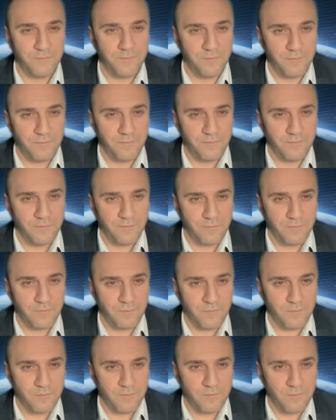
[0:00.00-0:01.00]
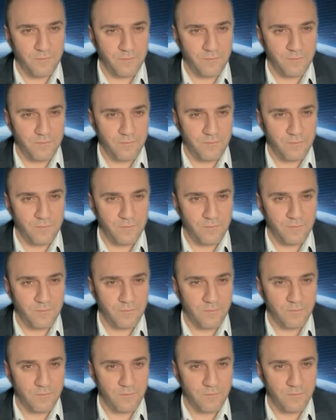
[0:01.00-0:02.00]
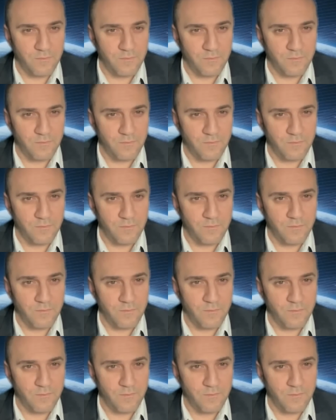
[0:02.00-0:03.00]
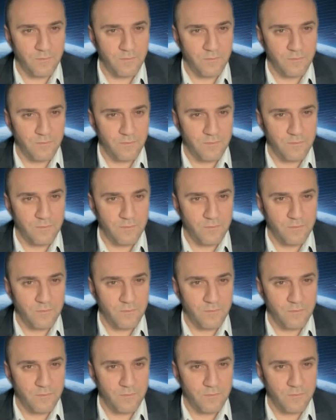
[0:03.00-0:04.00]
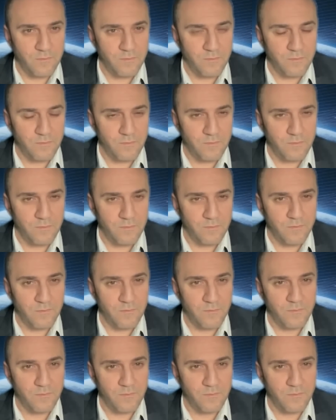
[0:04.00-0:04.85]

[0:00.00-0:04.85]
This person isn't speaking.